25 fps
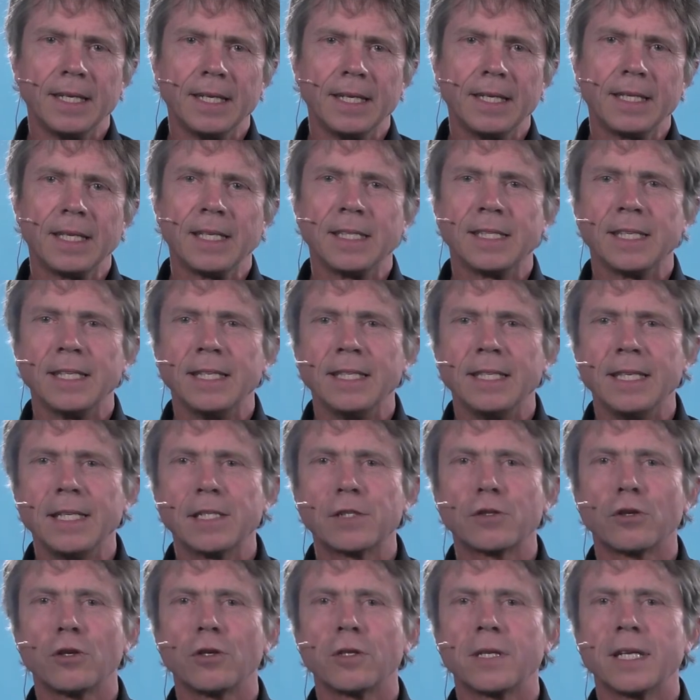It is in
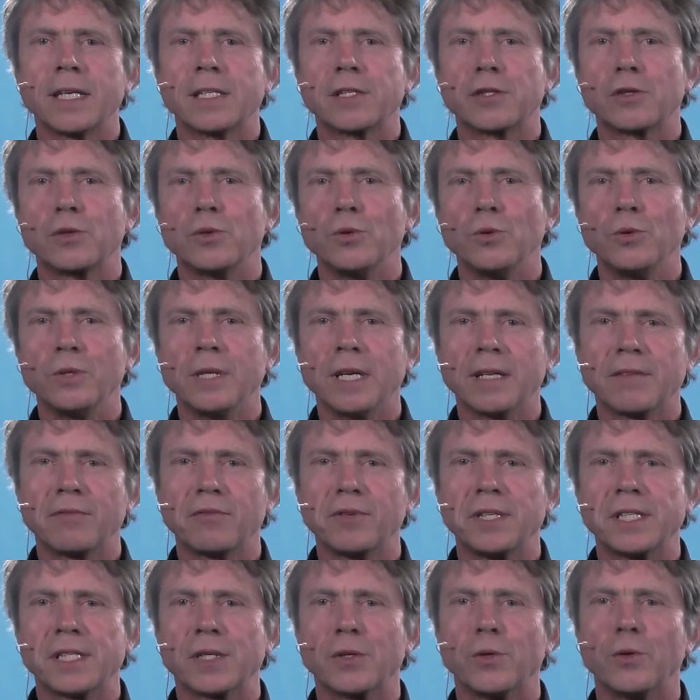this context, too, that
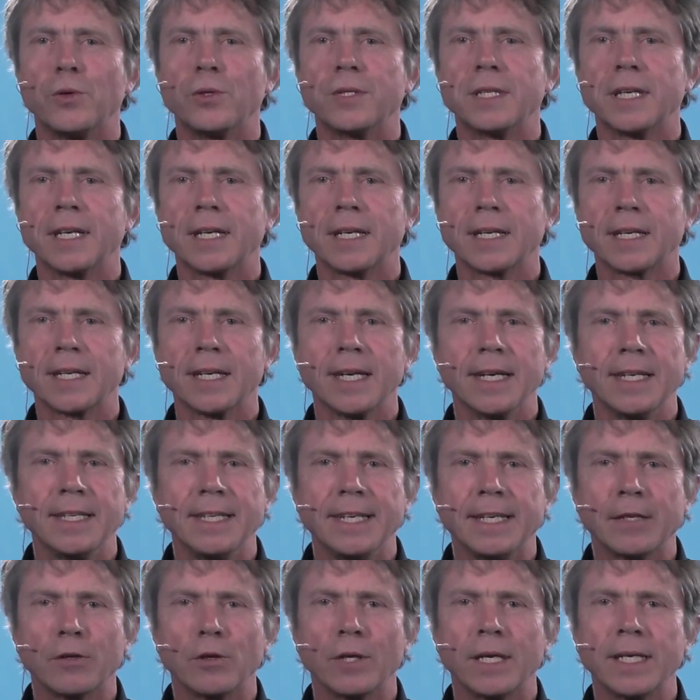Fischer-Önür and
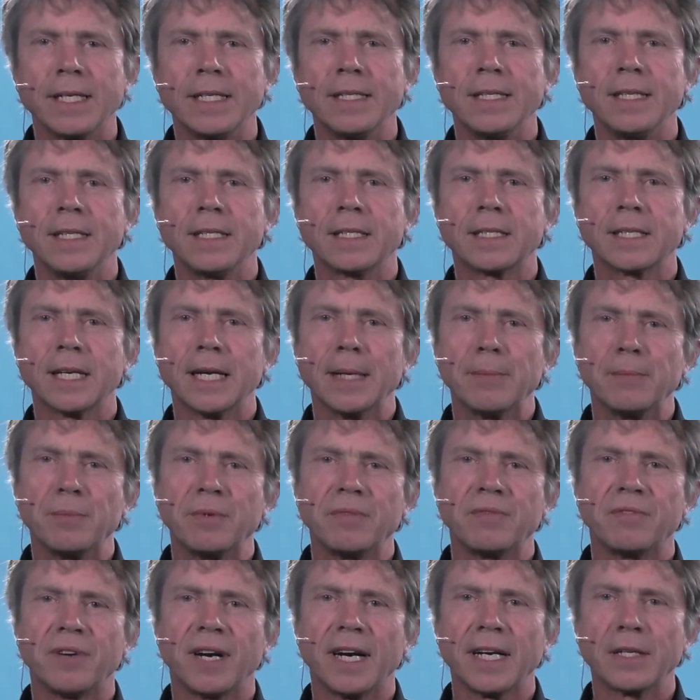Nikolaidis
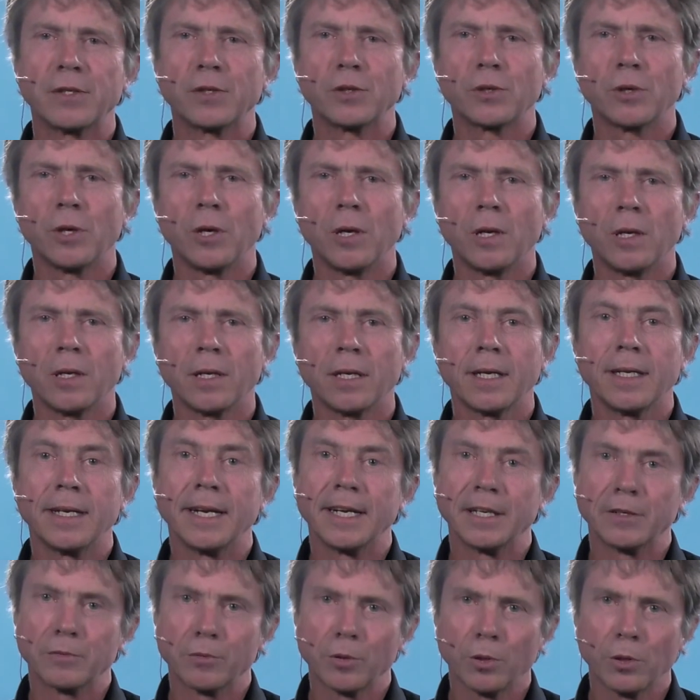amplified the call, and
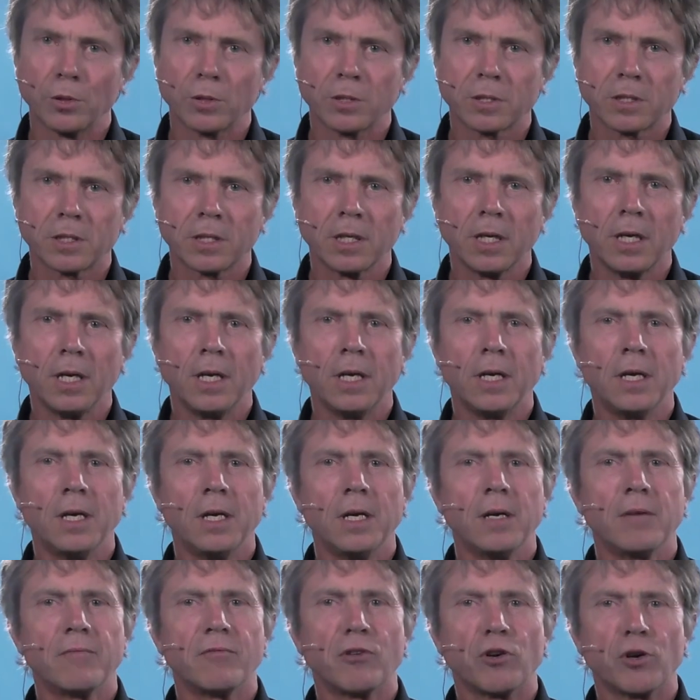I quote,
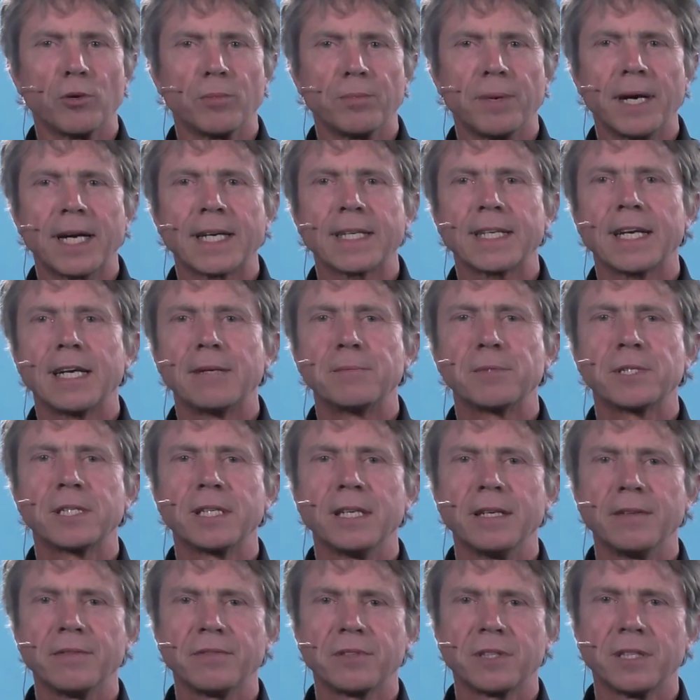"for a paradigm
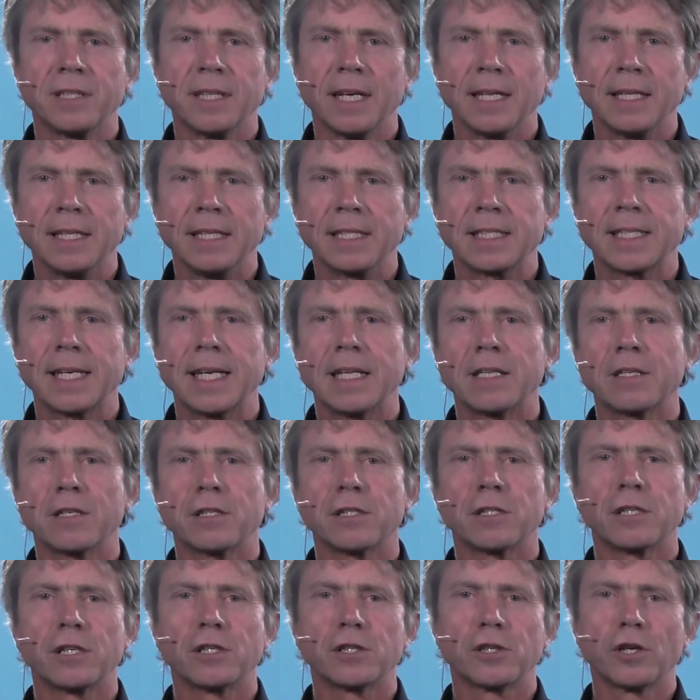shift that
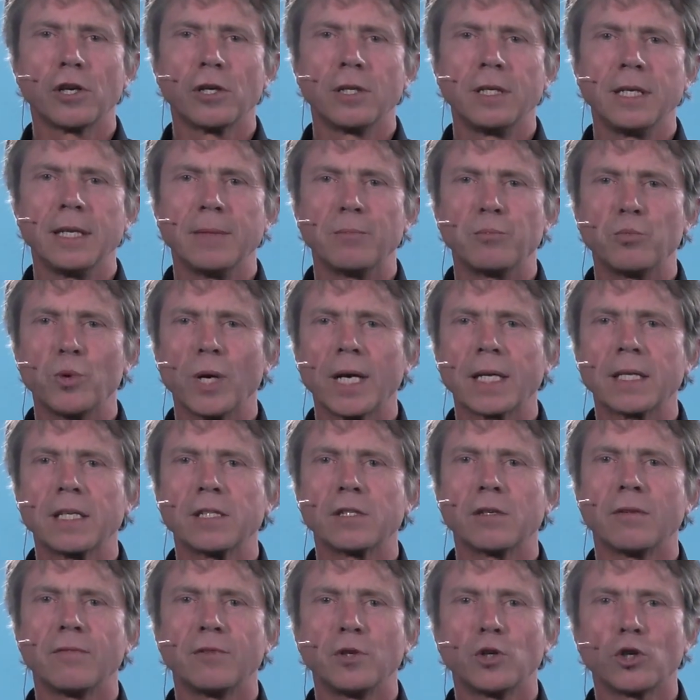decenters the study and
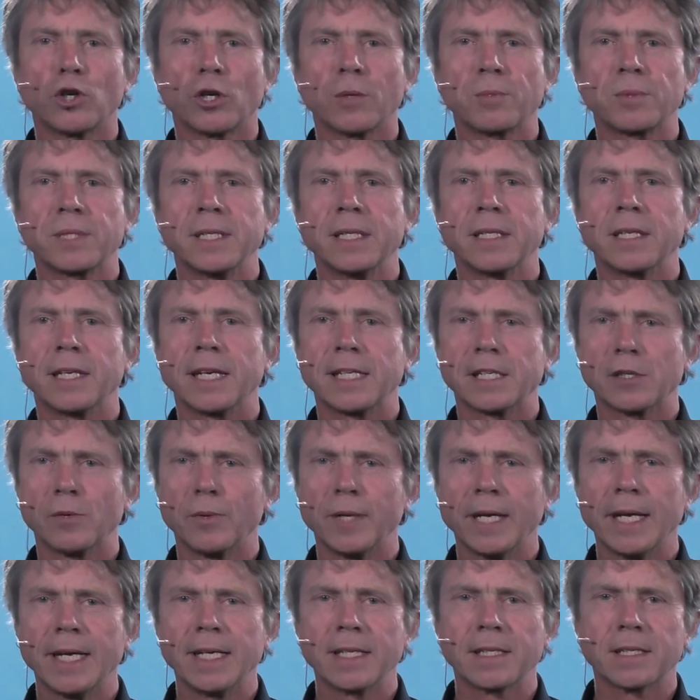practice of Europe's international
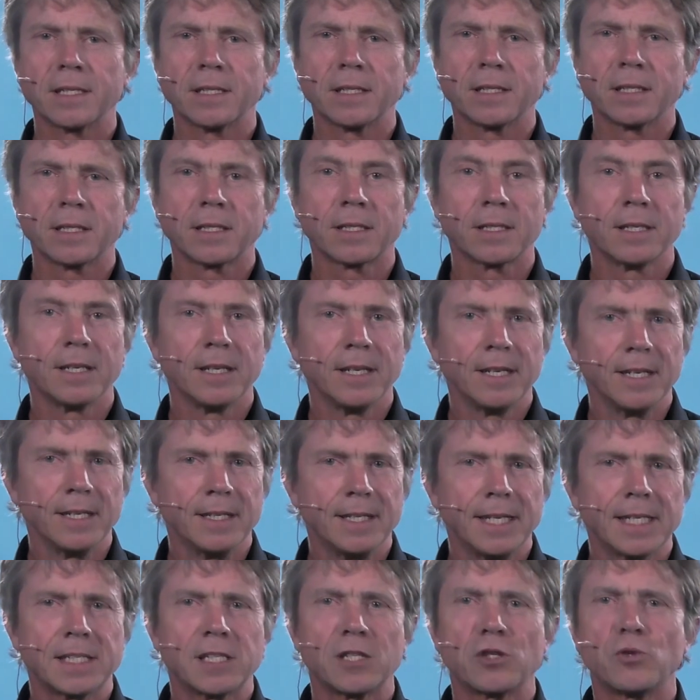relations,
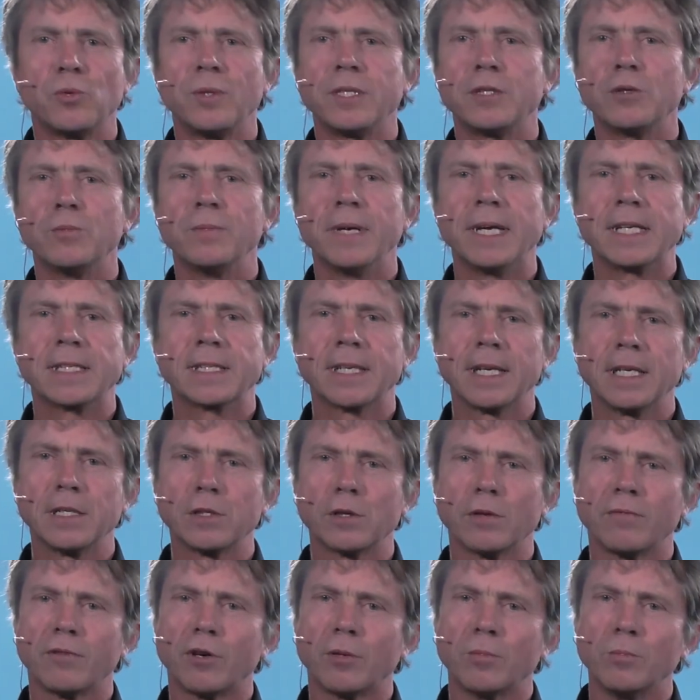necessary to make sense
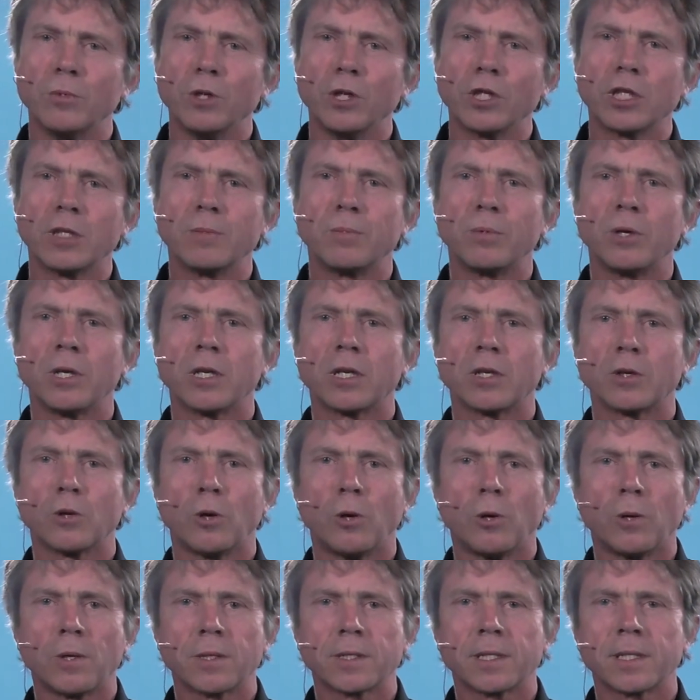of our multipolar
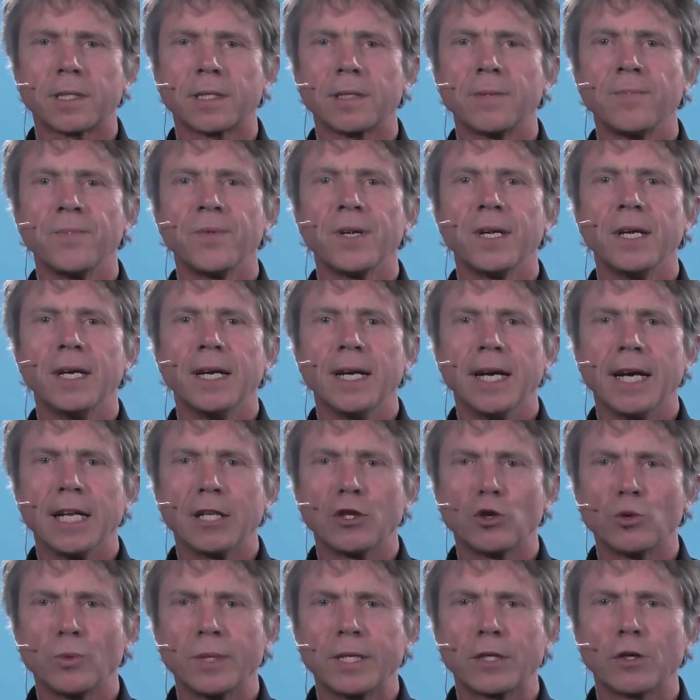order and
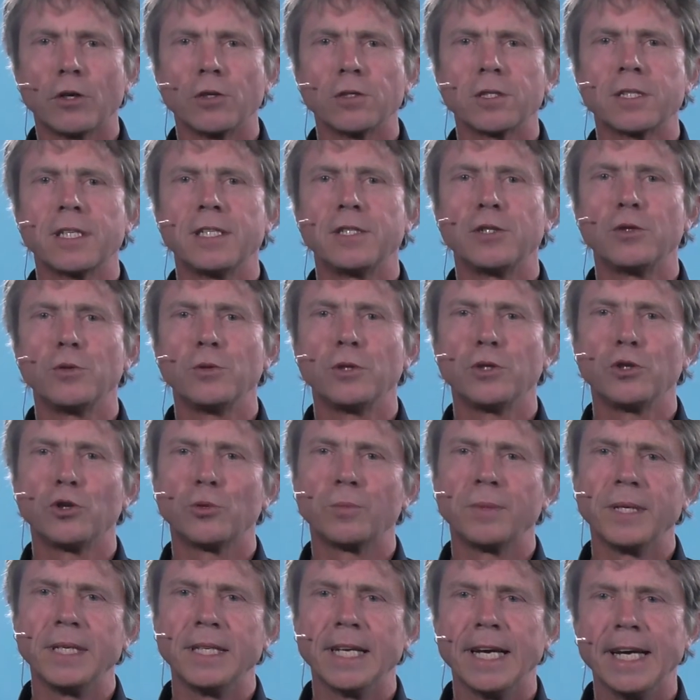to reconstitute
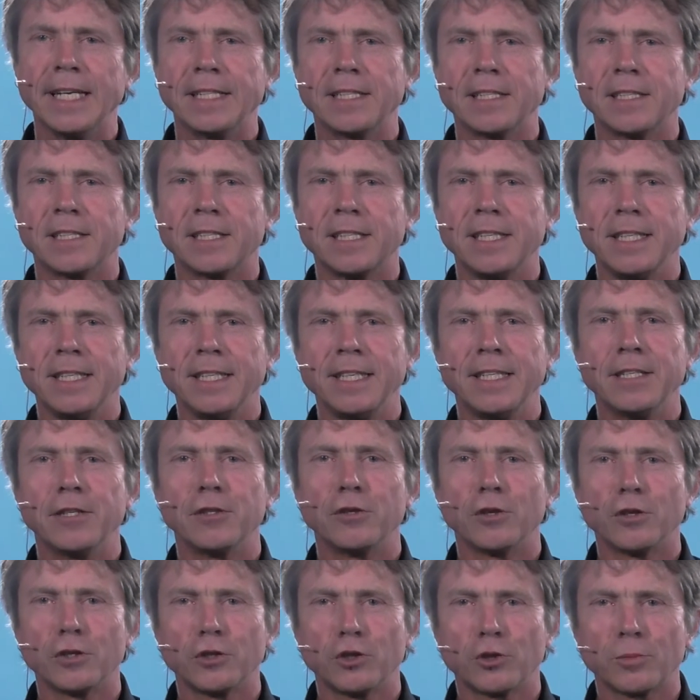European agency in a
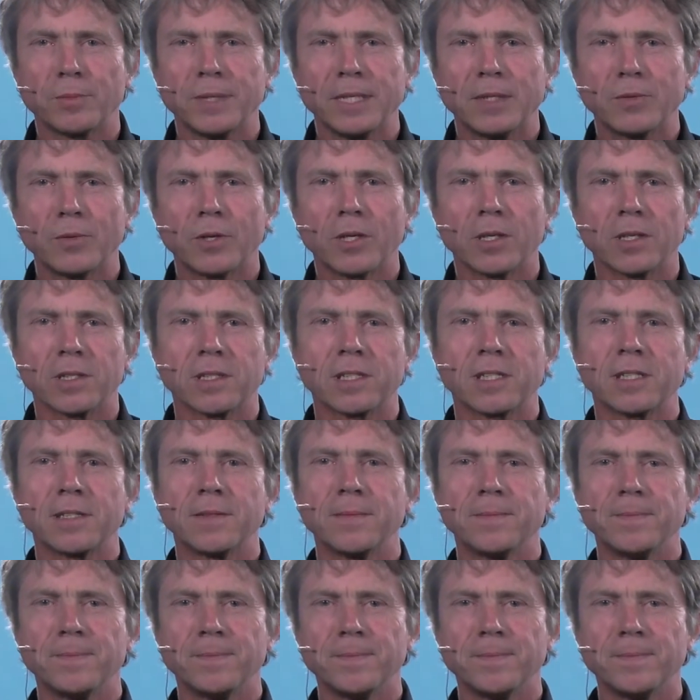non-European world."